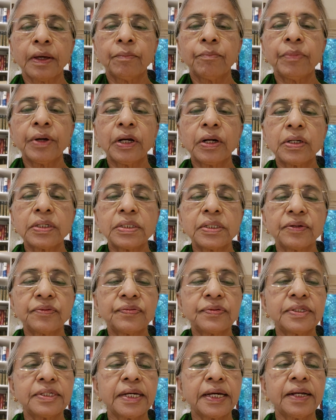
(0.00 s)
Because of
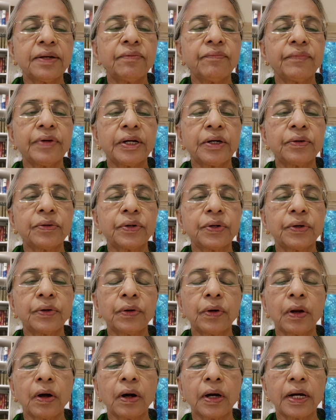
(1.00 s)
sin, we could no
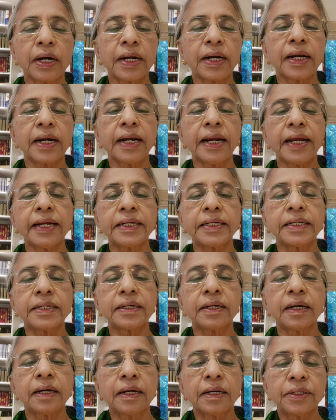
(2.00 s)
longer relate
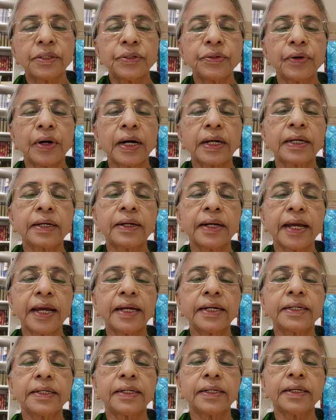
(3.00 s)
to our
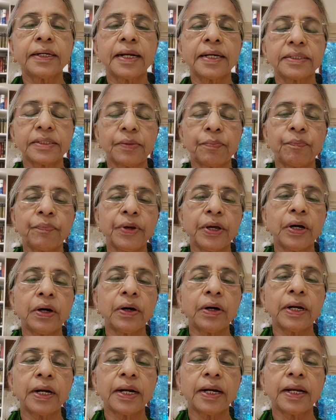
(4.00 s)
Creator as a
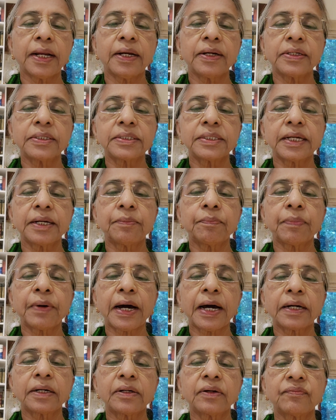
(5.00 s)
pure and innocent
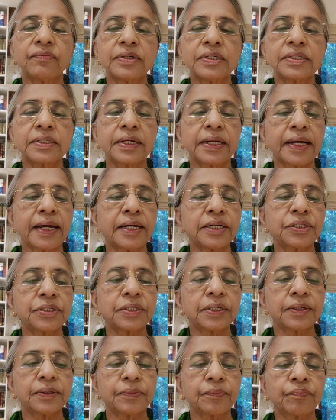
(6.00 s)
part of His
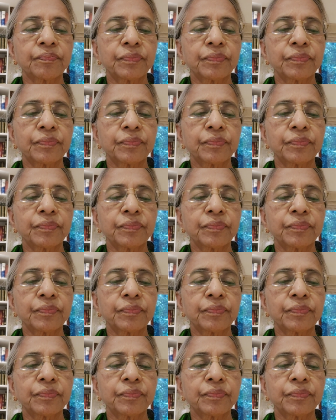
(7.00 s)
creation.